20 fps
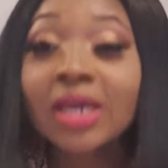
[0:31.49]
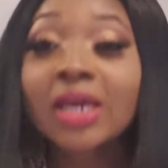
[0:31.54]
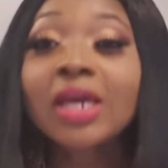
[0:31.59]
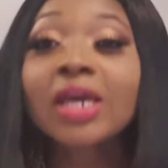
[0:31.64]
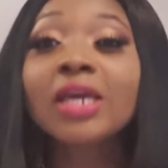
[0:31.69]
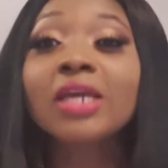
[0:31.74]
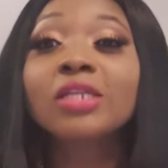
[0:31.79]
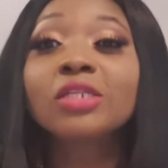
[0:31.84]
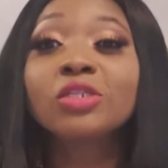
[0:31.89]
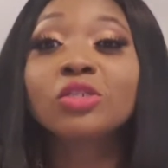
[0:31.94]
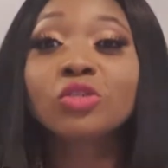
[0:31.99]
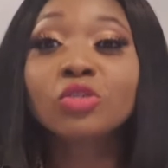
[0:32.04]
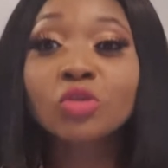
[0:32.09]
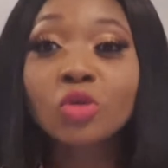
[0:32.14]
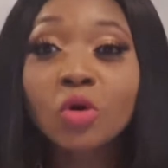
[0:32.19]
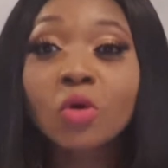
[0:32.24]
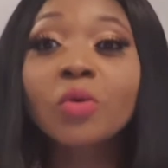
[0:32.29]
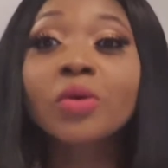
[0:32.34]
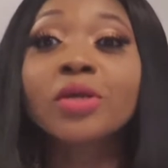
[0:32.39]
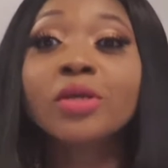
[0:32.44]
It's
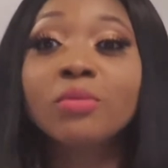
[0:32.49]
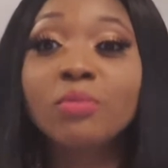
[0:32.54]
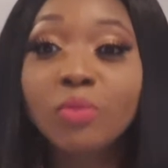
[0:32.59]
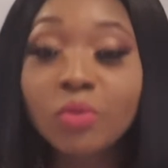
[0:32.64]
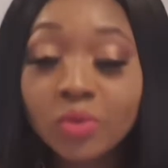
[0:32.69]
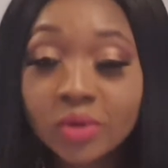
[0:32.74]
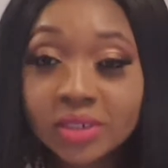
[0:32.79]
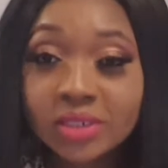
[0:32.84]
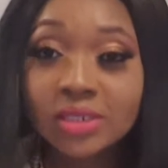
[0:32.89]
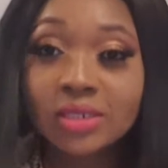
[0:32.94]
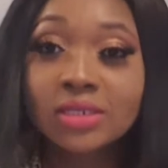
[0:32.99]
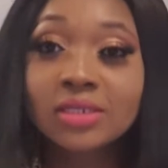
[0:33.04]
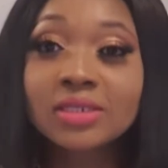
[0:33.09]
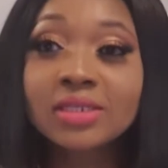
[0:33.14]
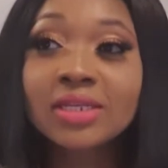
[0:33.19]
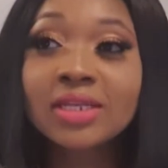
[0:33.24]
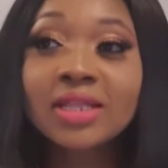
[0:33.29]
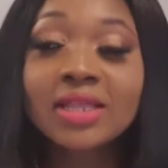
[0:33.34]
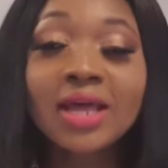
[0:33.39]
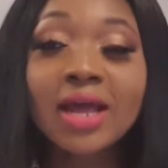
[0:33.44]
so
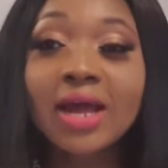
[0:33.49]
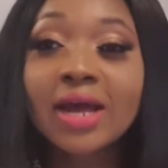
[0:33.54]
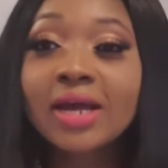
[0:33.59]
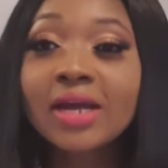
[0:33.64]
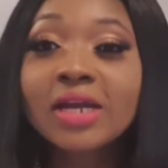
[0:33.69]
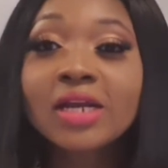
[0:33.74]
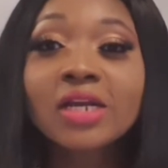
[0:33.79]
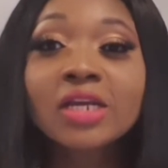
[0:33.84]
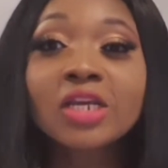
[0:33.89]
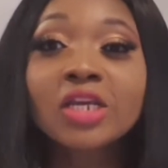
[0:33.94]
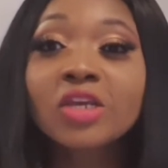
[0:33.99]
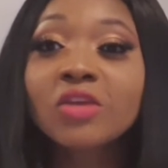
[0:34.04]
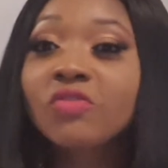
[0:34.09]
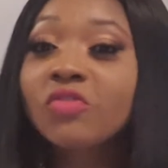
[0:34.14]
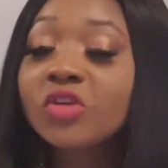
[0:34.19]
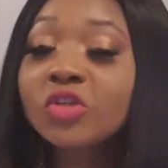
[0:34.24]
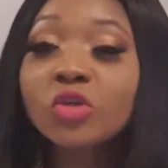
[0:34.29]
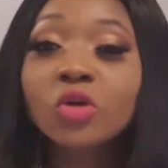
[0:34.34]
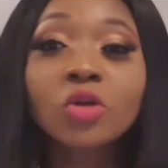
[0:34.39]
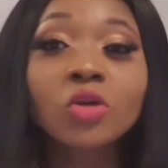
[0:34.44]
important that if
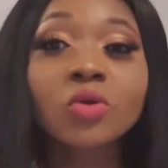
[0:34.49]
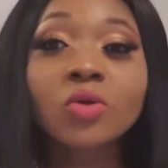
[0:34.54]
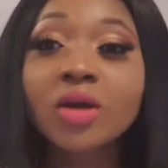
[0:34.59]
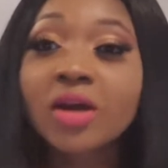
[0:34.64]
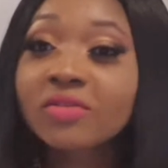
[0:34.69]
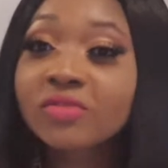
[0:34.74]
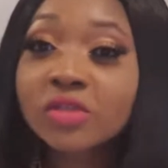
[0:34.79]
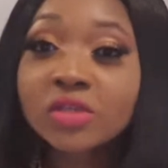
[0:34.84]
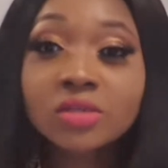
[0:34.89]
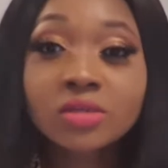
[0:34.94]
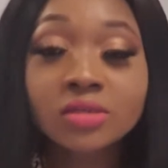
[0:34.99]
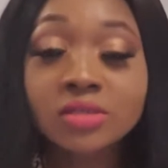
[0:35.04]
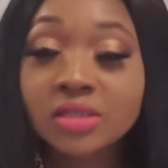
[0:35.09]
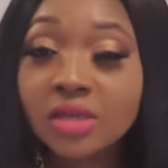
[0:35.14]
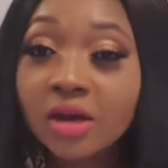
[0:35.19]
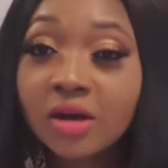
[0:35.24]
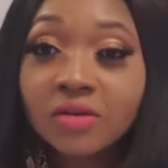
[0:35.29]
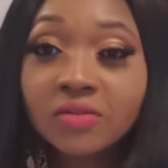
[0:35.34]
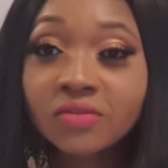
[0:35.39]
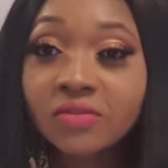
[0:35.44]
you don't look after
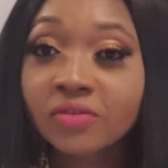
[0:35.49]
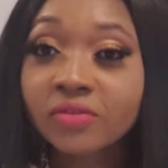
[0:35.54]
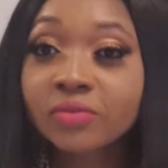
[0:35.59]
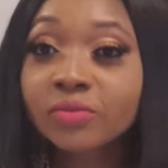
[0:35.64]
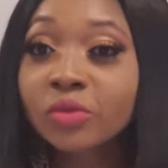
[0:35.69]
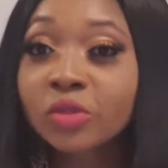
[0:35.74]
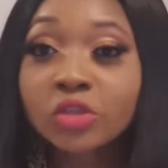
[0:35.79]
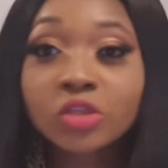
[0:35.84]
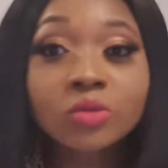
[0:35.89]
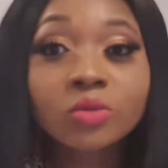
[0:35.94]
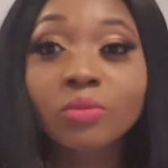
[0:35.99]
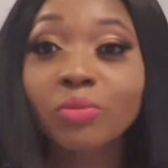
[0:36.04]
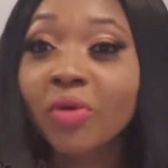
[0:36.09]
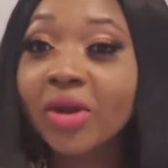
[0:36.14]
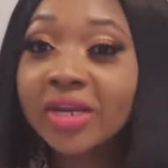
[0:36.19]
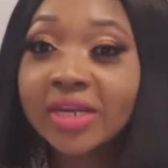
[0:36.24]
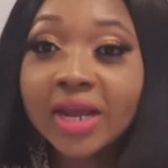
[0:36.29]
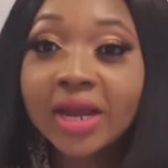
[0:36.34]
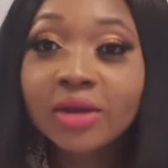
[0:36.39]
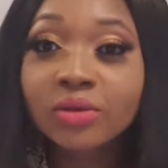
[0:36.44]
yourself, you will
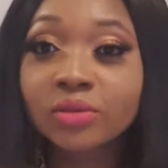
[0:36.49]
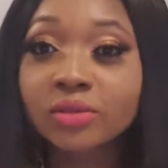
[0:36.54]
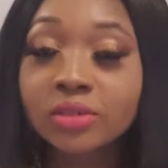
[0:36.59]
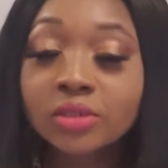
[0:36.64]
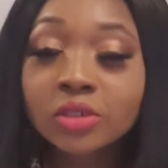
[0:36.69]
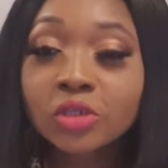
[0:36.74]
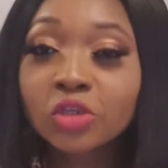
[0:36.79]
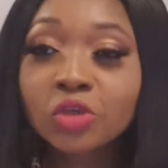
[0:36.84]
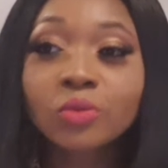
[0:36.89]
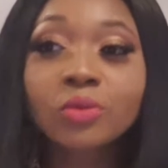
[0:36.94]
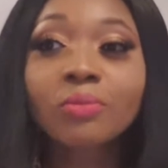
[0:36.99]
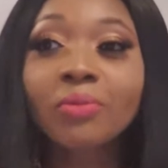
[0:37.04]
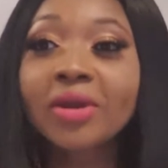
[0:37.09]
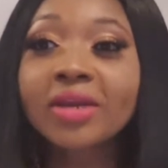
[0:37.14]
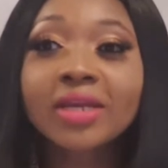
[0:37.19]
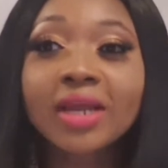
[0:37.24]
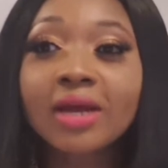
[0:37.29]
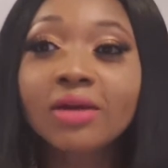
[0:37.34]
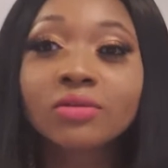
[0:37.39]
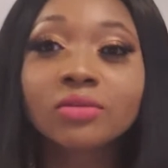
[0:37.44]
break down. You will break
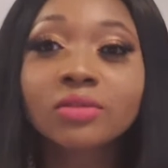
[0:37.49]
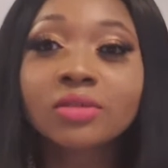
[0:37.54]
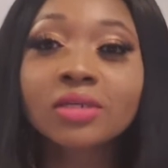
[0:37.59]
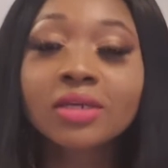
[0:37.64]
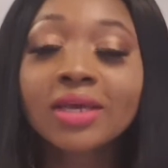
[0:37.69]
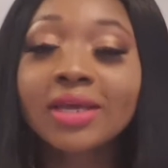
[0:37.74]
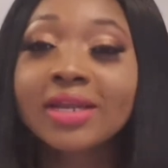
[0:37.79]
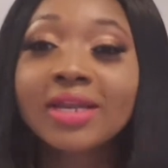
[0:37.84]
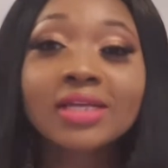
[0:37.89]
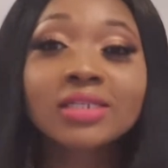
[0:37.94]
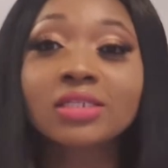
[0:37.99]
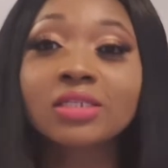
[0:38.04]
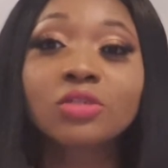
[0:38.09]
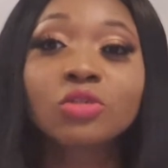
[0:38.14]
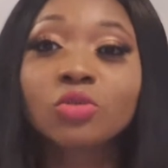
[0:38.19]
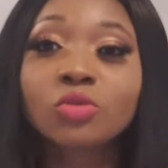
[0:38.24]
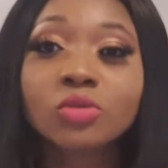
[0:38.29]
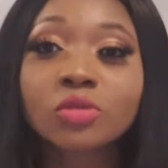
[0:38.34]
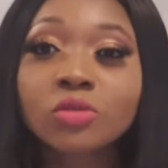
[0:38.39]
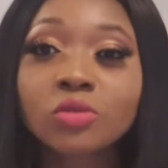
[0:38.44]
down. And that's the
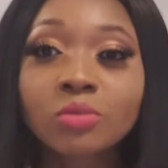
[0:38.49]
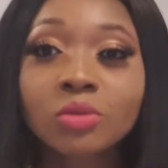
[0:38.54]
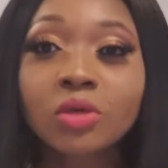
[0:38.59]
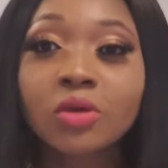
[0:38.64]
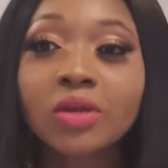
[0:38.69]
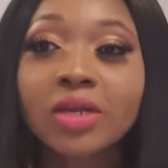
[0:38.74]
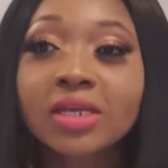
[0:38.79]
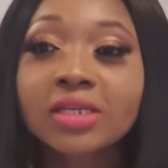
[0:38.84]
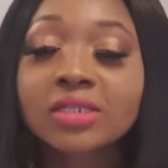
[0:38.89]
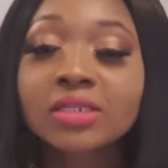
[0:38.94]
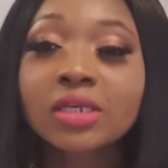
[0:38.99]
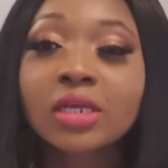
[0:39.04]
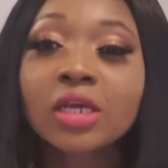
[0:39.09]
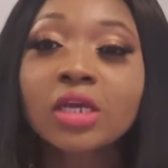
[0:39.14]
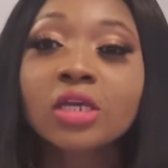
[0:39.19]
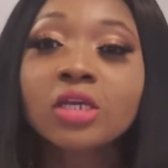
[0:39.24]
truth, to be honest.